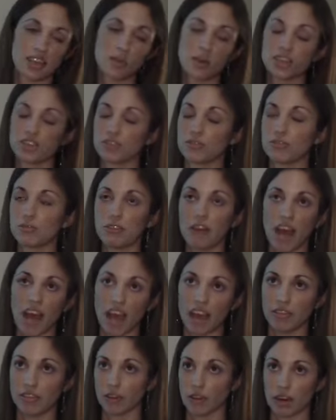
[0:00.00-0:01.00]
question
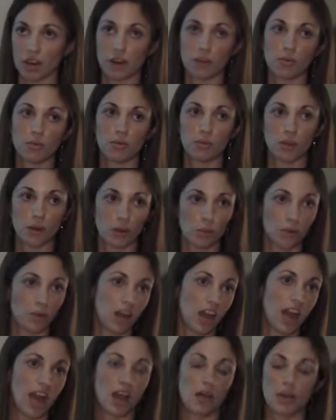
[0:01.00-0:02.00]
5 or
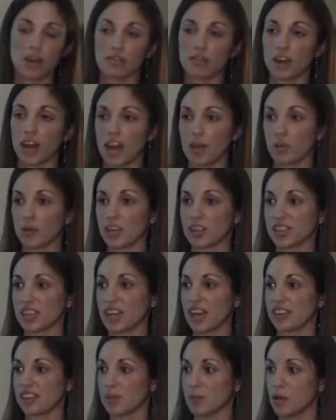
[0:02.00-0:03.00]
however I worked it
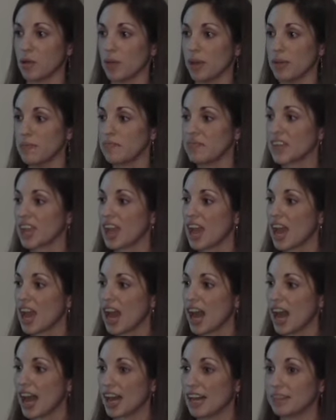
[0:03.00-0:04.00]
at the moment,
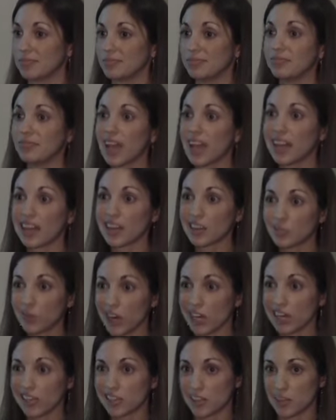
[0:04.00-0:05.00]
and get
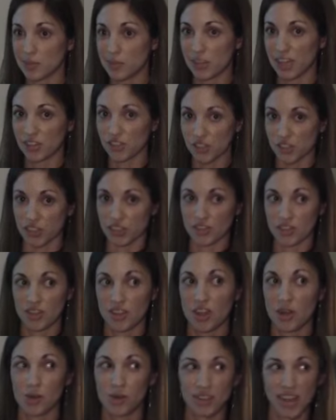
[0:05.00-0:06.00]
right to the pictures.
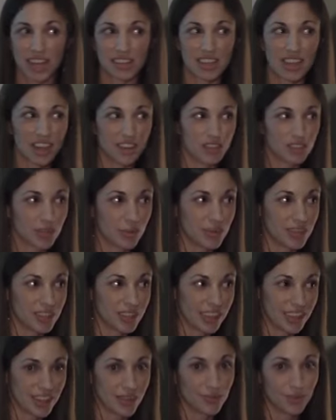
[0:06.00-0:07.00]
Well, that's actually what
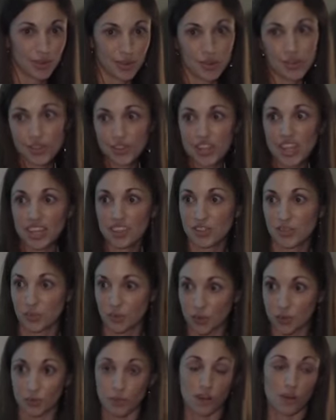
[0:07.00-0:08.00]
the kids
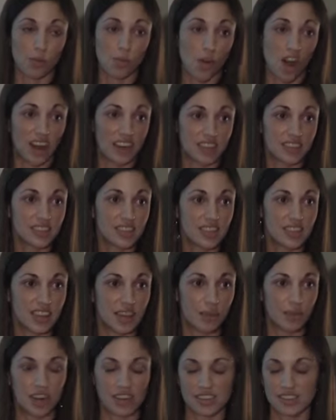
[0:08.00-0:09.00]
want to see.
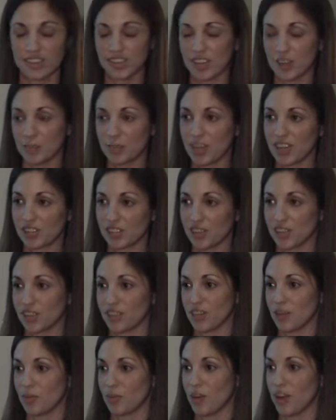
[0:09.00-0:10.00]
They want to see their pictures
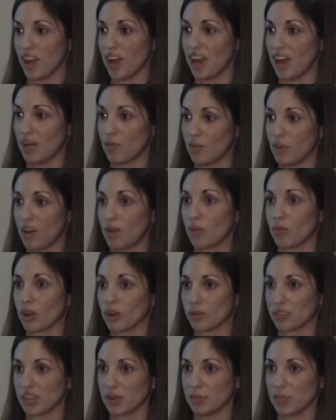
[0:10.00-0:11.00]
and want to
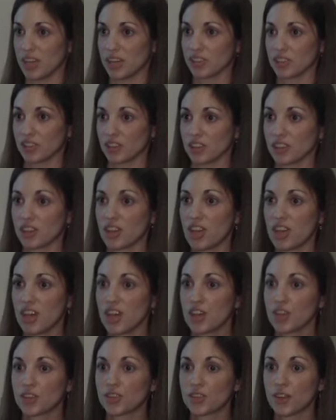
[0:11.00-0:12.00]
work with the pictures.
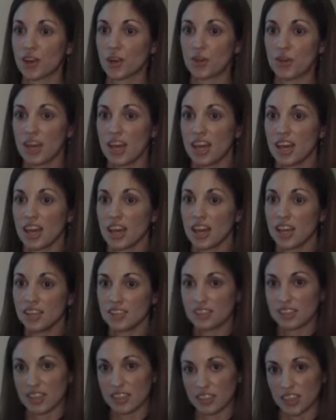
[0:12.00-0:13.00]
So
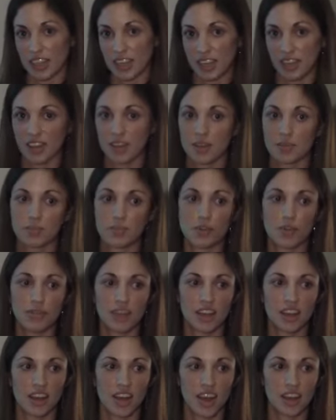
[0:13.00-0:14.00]
instantly
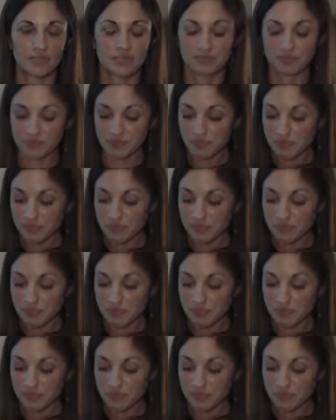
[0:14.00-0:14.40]
moving on,